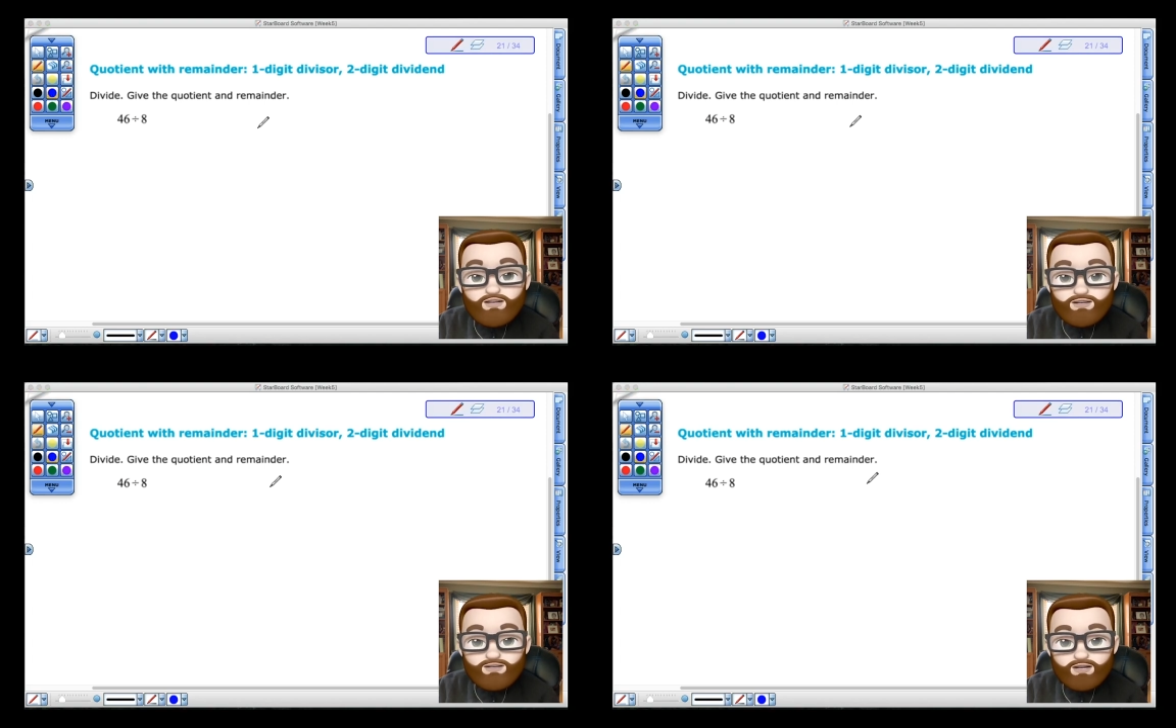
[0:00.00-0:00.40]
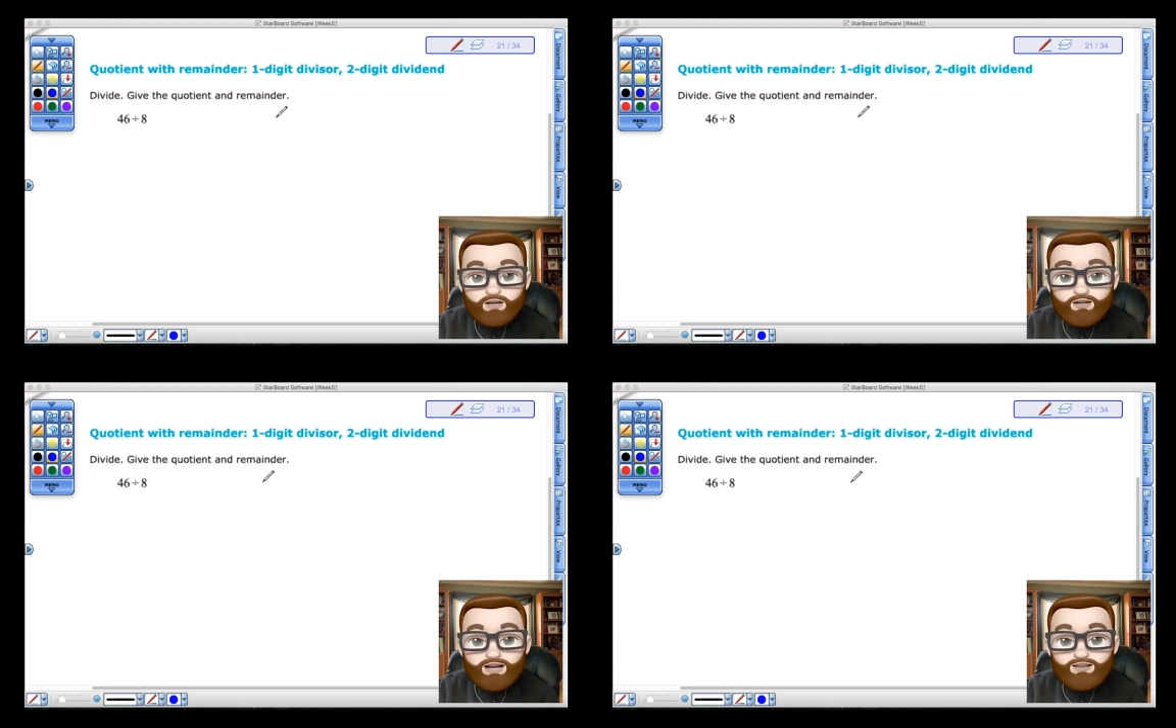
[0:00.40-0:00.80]

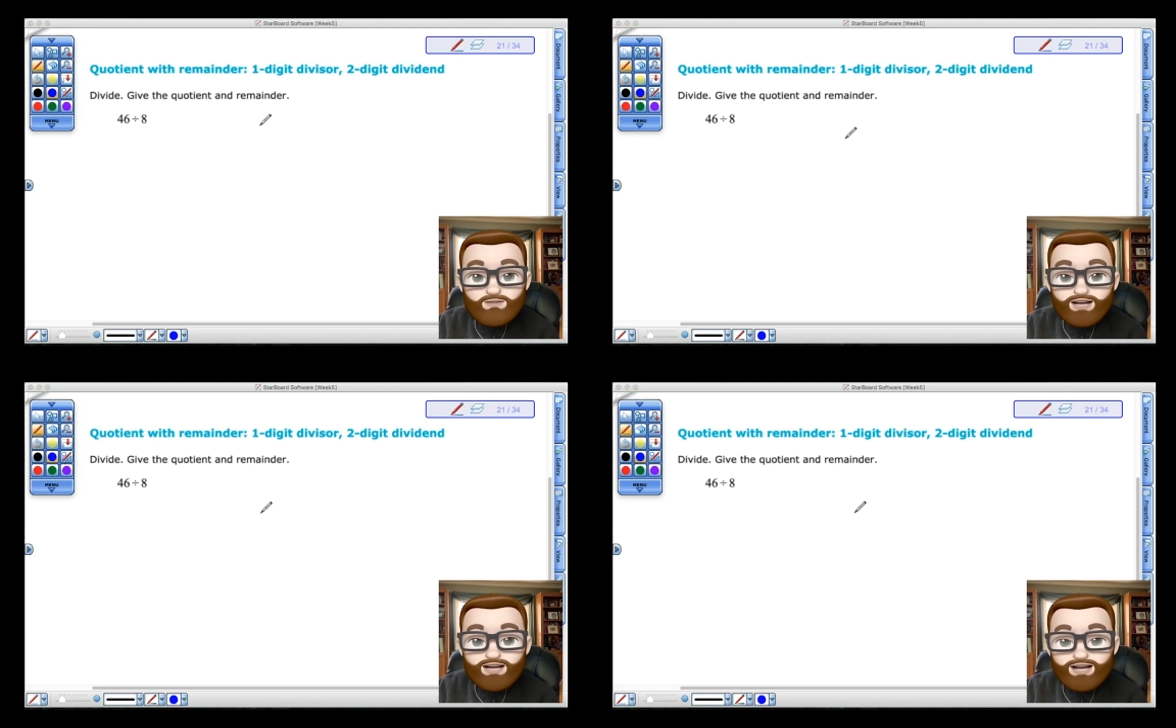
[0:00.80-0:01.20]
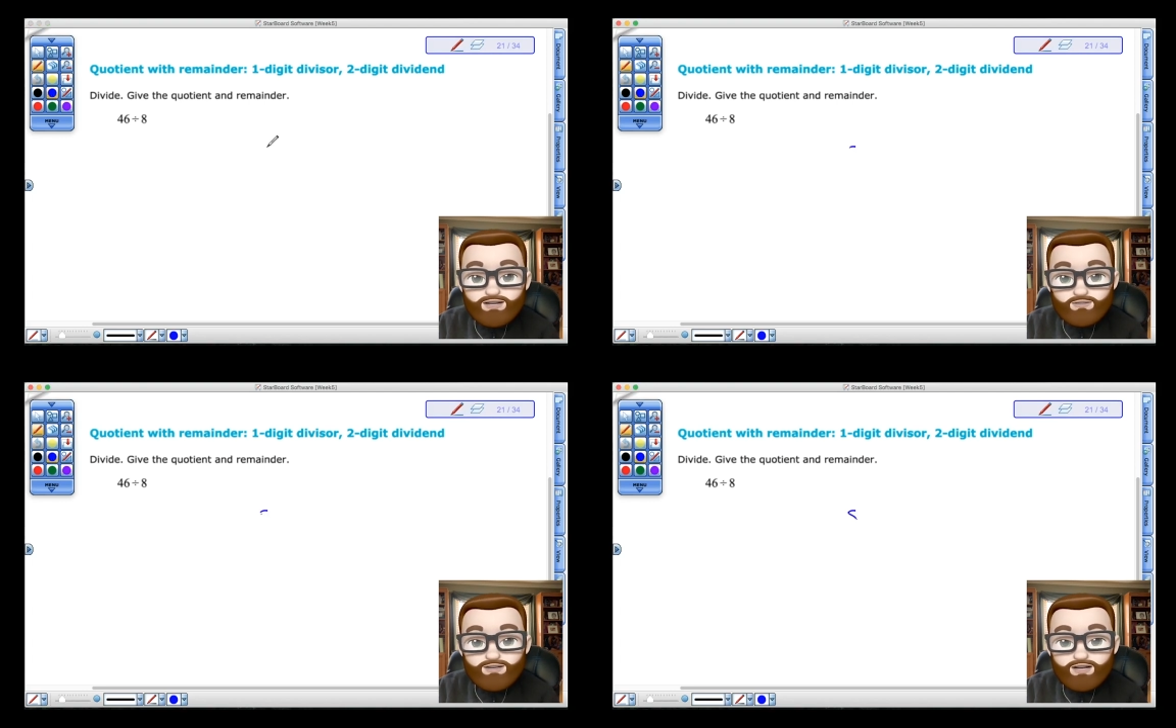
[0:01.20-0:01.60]
So I have my 8
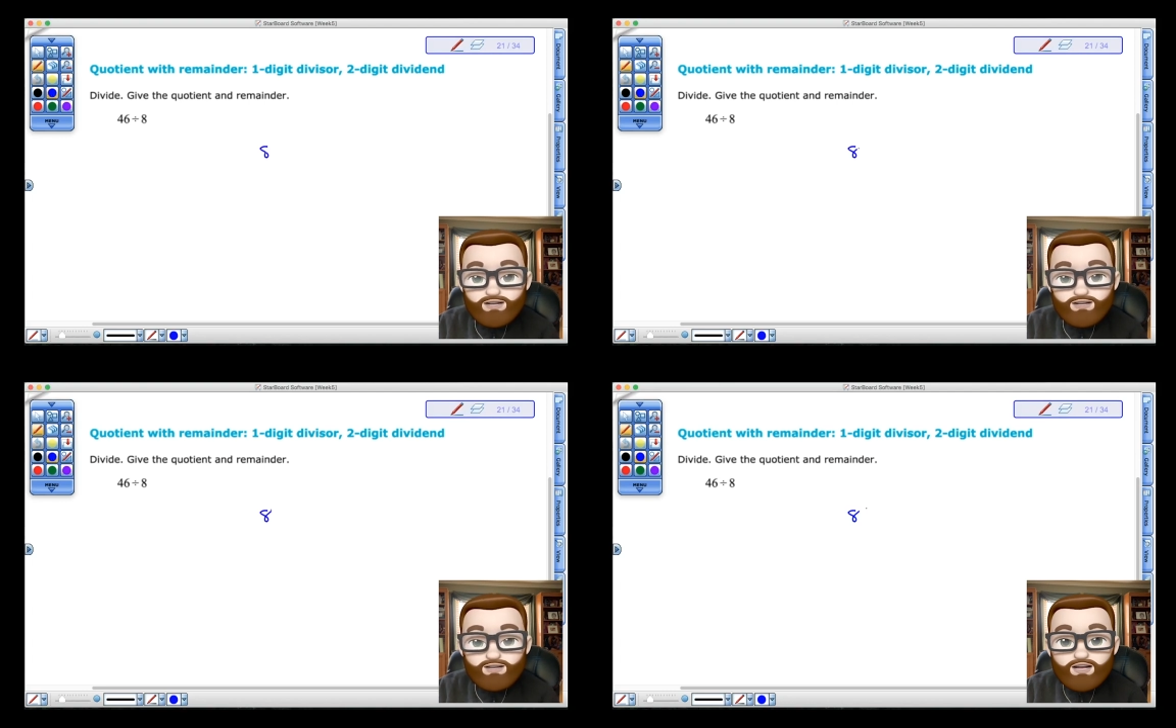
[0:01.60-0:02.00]
over here,